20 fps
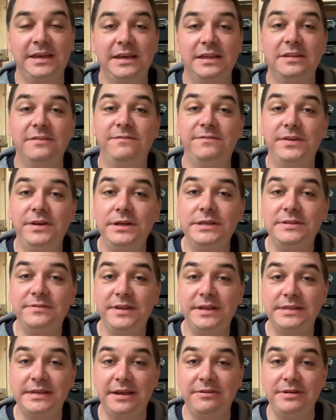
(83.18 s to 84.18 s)
The first of
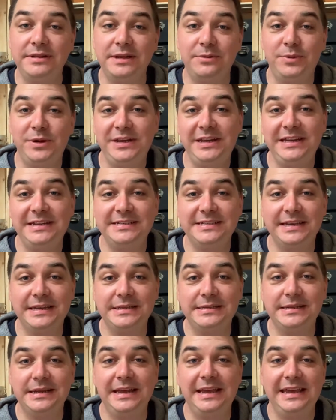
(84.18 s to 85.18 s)
these areas that we need to
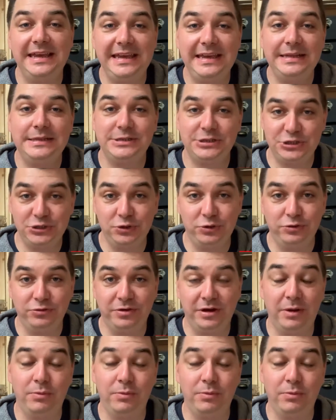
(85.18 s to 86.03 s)
consider is children,